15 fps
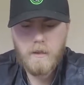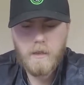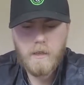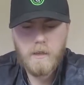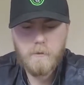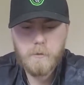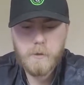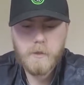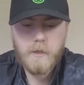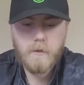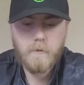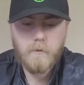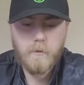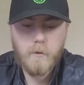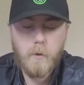it was
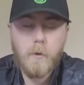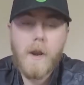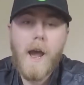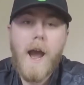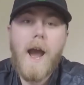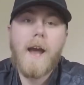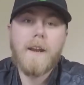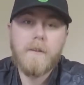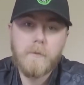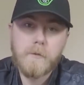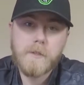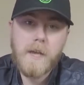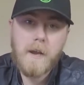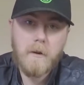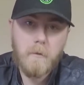going hot on
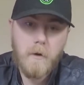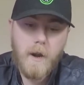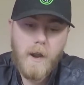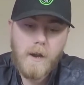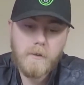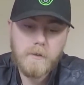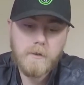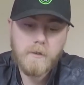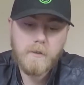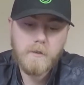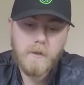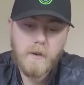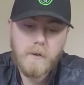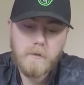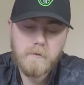Tackle Warehouse.
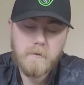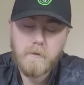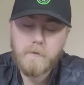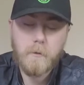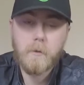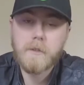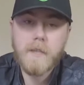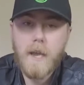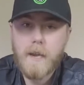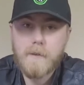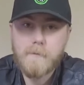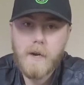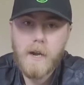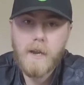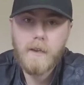So of course I had
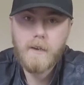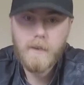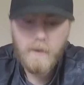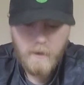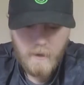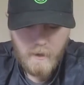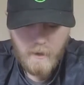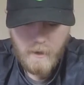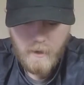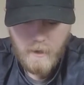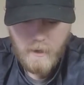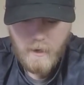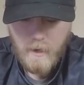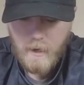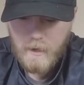to buy it.
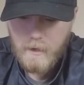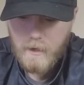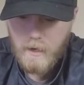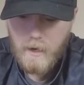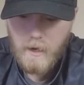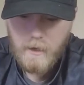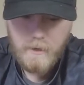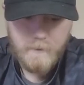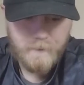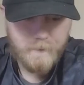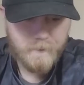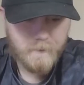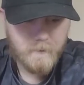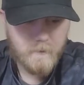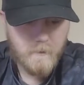And
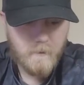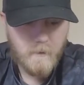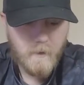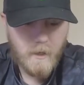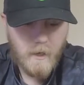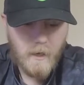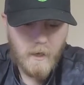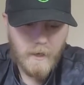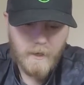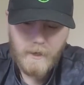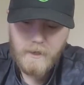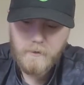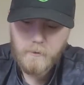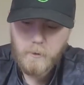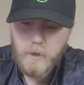I
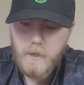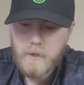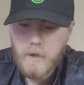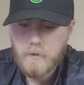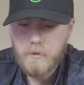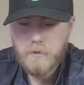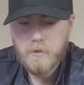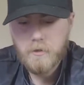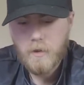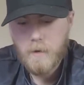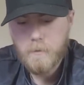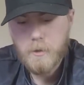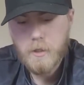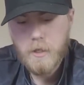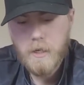didn't read no
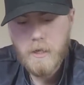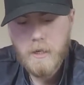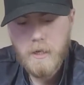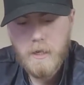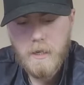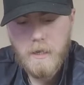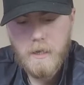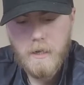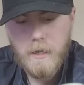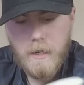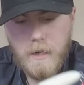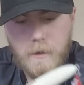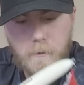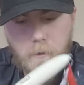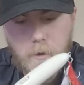description. I
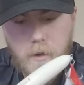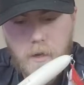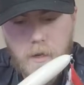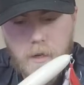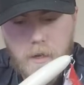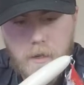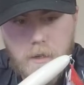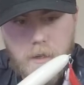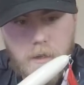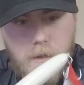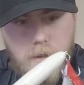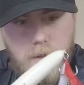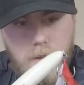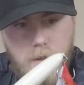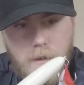didn't read.
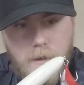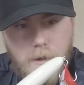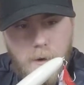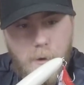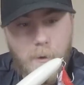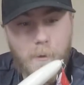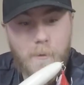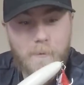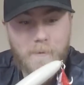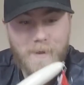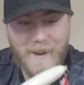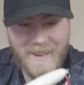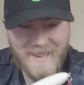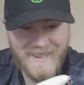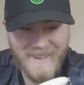Oh
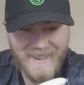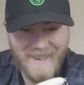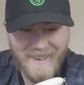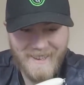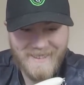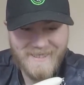my god!